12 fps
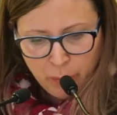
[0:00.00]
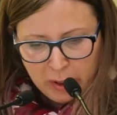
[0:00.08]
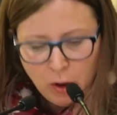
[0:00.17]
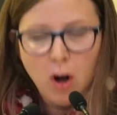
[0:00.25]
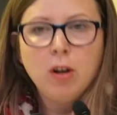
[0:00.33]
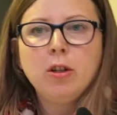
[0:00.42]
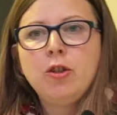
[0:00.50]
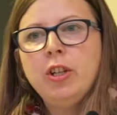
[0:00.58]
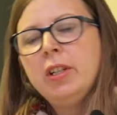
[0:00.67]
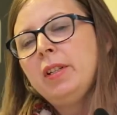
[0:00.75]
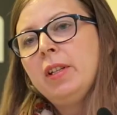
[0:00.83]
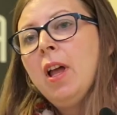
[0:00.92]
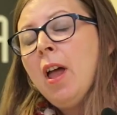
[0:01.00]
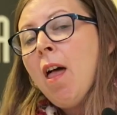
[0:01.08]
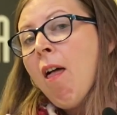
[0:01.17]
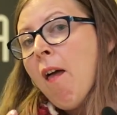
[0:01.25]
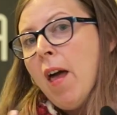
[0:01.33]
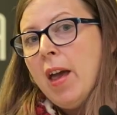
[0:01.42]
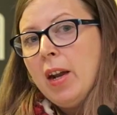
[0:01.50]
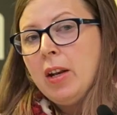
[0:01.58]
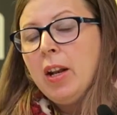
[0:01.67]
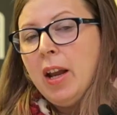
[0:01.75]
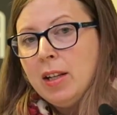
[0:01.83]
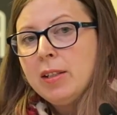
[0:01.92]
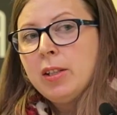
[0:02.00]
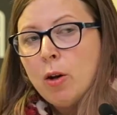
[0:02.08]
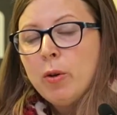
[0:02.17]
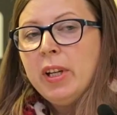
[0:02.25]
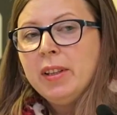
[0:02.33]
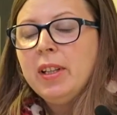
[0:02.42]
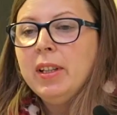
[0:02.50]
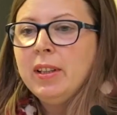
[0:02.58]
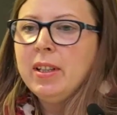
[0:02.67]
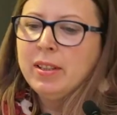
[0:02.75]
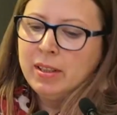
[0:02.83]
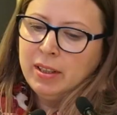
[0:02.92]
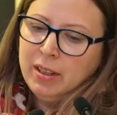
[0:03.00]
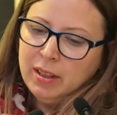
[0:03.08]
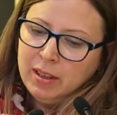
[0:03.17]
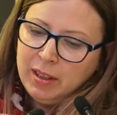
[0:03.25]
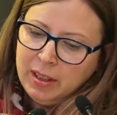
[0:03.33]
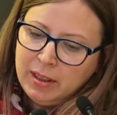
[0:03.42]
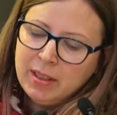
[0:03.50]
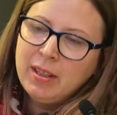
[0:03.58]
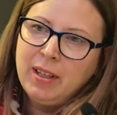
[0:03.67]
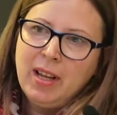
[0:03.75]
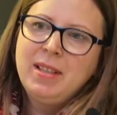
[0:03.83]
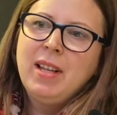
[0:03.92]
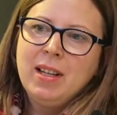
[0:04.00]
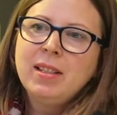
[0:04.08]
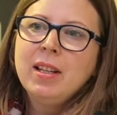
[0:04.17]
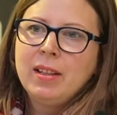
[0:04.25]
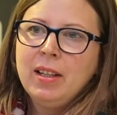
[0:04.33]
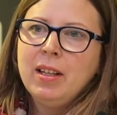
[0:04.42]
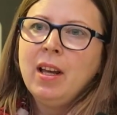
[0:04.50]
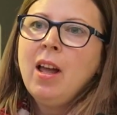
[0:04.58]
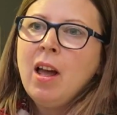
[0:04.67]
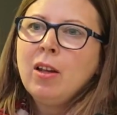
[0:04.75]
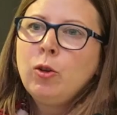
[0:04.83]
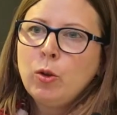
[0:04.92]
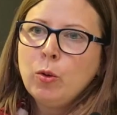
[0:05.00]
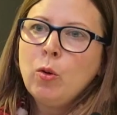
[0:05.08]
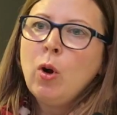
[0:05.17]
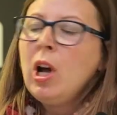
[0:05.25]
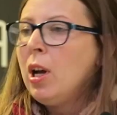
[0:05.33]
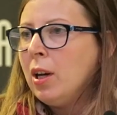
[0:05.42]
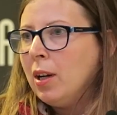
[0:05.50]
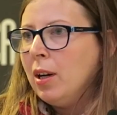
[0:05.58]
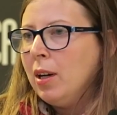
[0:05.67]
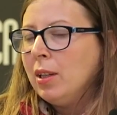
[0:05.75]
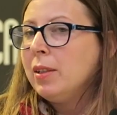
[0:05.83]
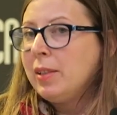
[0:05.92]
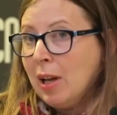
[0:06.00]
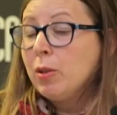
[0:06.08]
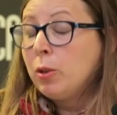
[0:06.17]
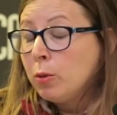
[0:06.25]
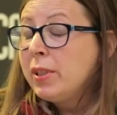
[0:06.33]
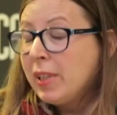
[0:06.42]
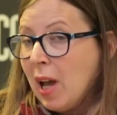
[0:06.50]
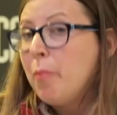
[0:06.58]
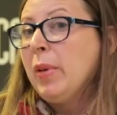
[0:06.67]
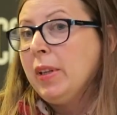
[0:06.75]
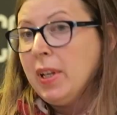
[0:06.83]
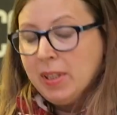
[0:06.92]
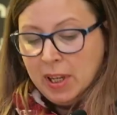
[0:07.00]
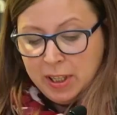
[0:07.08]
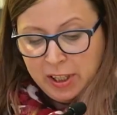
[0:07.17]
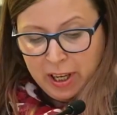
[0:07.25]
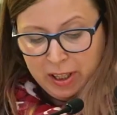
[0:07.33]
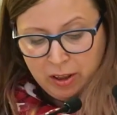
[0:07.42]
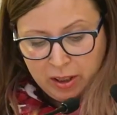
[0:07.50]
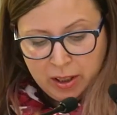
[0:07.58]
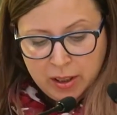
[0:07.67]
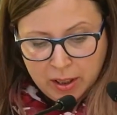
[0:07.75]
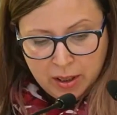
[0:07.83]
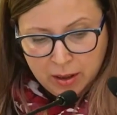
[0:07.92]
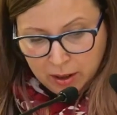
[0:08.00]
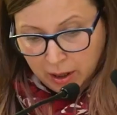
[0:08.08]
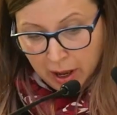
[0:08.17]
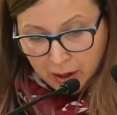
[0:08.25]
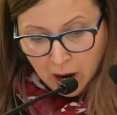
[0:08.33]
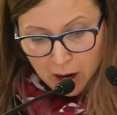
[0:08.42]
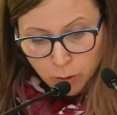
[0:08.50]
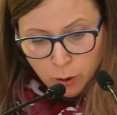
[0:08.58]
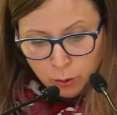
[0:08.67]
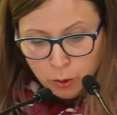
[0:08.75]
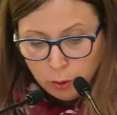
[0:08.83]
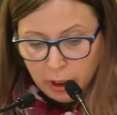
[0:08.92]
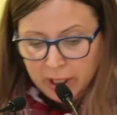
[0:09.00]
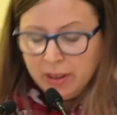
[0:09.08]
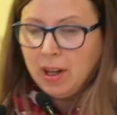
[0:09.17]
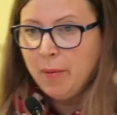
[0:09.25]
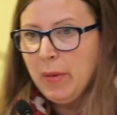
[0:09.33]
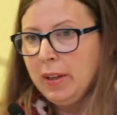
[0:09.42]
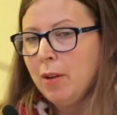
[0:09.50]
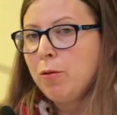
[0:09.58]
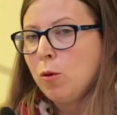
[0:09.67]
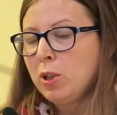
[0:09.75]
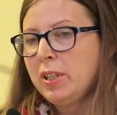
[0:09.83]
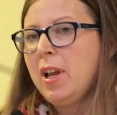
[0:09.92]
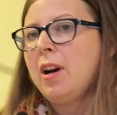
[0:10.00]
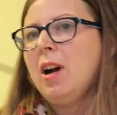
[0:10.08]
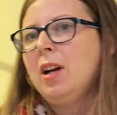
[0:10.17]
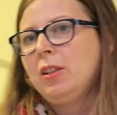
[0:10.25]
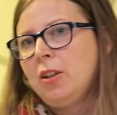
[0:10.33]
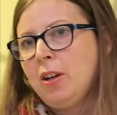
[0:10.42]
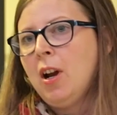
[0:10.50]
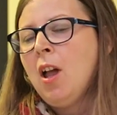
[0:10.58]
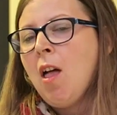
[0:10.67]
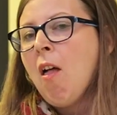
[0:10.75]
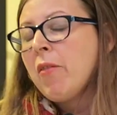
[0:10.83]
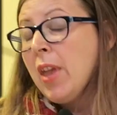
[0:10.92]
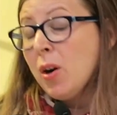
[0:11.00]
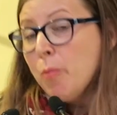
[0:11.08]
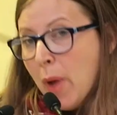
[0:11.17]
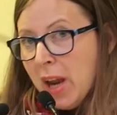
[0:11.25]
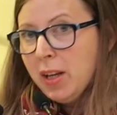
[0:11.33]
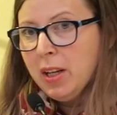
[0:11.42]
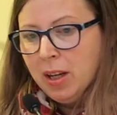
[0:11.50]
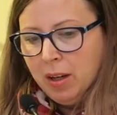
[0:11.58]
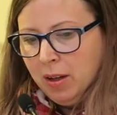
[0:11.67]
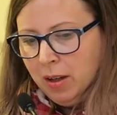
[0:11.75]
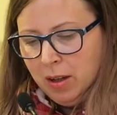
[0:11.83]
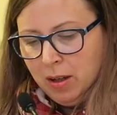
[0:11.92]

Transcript: mythologies, and so it is a necessity to stop it, as I said. And how to do it? I mean, of course, there are many